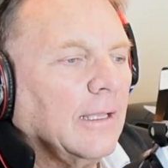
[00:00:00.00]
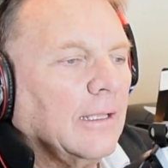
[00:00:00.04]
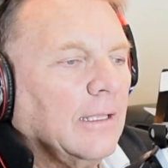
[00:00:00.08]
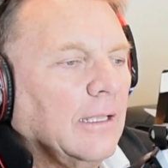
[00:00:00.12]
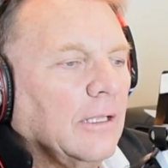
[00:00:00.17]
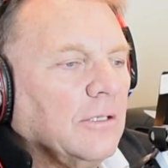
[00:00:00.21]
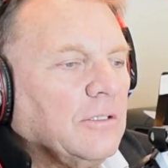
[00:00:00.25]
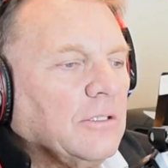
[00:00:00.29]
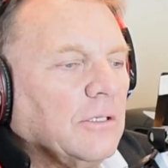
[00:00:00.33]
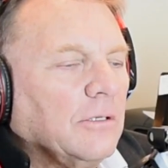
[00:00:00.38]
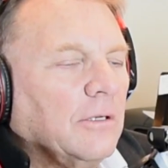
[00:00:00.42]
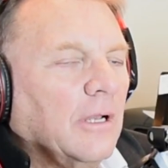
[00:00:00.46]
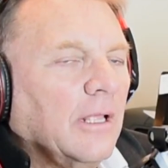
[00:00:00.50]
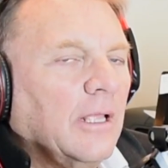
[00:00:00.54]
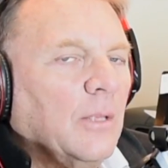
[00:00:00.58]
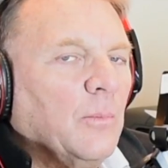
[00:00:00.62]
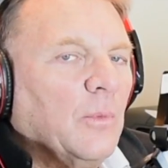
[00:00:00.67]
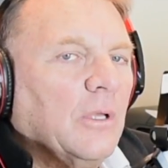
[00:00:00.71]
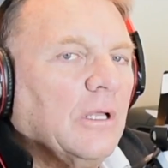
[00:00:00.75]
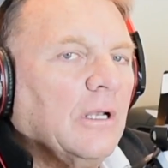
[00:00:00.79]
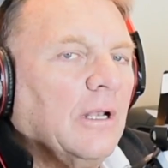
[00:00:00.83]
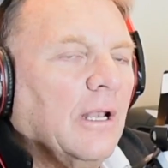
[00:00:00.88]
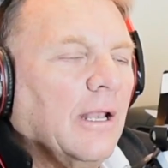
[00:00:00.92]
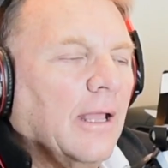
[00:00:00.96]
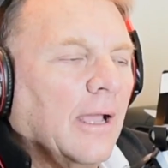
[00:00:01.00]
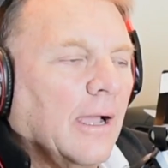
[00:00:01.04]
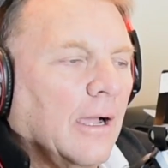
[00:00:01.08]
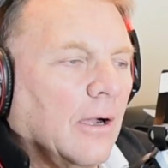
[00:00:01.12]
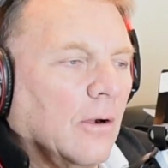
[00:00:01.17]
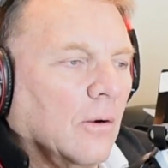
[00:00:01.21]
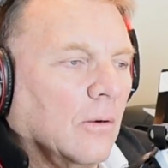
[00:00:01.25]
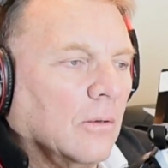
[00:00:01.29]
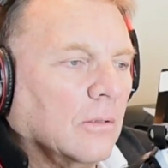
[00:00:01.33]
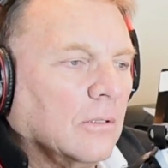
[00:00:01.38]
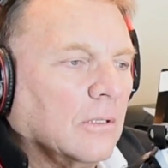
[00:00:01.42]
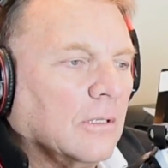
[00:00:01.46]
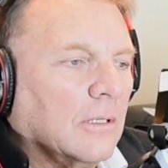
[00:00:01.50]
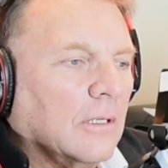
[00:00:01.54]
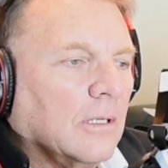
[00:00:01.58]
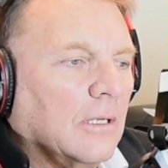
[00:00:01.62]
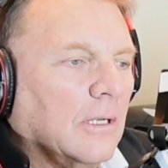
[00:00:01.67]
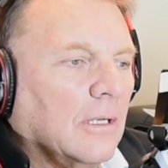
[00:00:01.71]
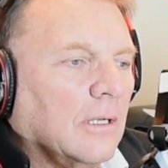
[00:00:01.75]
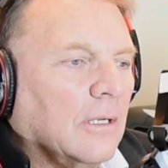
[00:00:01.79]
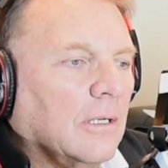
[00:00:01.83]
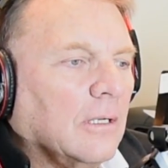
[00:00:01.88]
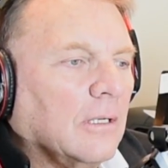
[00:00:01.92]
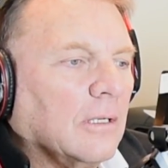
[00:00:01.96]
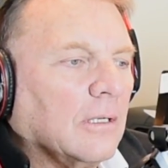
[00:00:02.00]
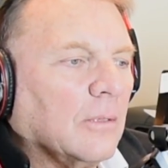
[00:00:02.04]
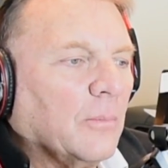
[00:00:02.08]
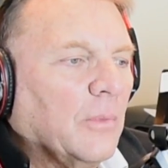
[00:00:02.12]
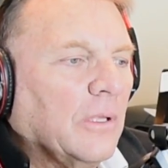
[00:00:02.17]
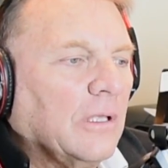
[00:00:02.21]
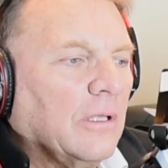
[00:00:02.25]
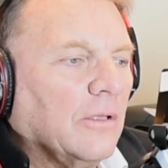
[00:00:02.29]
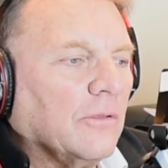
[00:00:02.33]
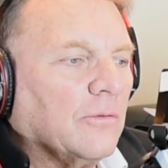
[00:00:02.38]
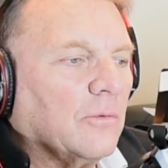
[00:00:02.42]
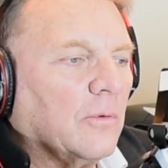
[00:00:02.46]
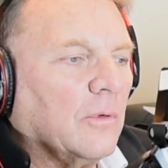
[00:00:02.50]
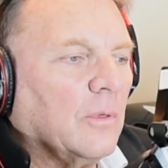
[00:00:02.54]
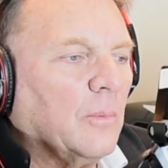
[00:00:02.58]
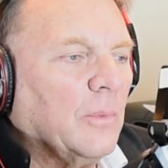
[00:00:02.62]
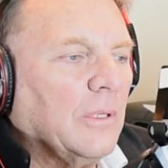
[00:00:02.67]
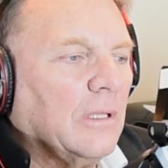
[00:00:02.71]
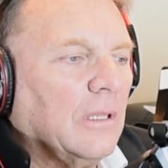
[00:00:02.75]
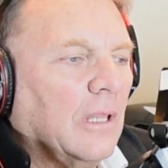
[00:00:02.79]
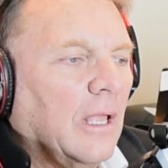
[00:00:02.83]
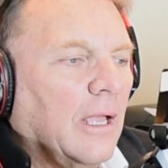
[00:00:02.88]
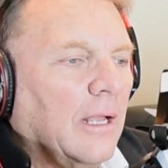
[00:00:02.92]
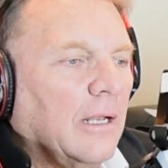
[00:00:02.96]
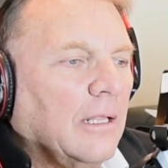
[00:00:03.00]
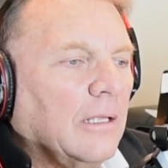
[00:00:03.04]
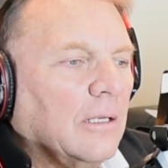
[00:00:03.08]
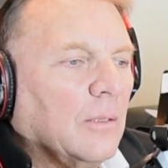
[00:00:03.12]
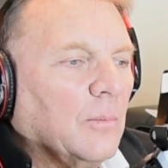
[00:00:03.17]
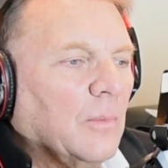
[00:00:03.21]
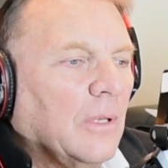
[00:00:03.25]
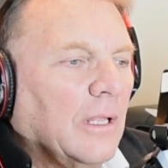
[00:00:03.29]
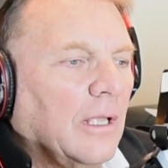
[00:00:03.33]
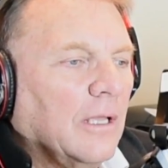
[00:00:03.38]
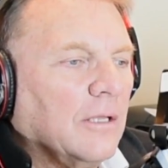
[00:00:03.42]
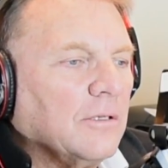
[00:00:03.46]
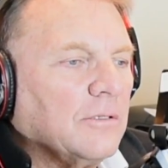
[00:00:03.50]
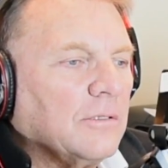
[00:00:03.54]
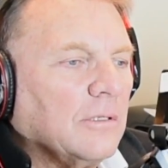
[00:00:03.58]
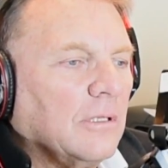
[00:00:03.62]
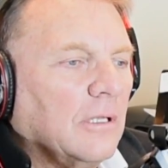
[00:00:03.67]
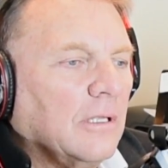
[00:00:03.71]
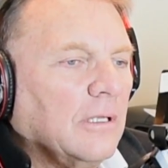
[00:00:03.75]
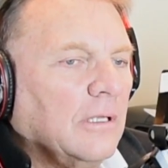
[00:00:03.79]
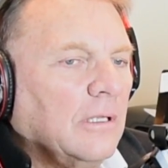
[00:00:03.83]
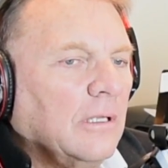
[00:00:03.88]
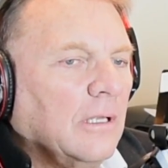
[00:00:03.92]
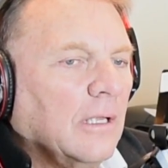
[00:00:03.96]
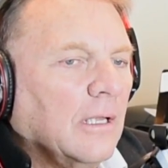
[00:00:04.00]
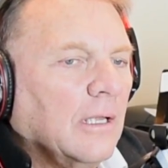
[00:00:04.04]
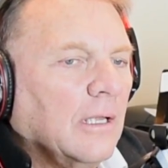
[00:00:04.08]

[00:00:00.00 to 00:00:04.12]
get your name in now, because we're going to be lining up nationally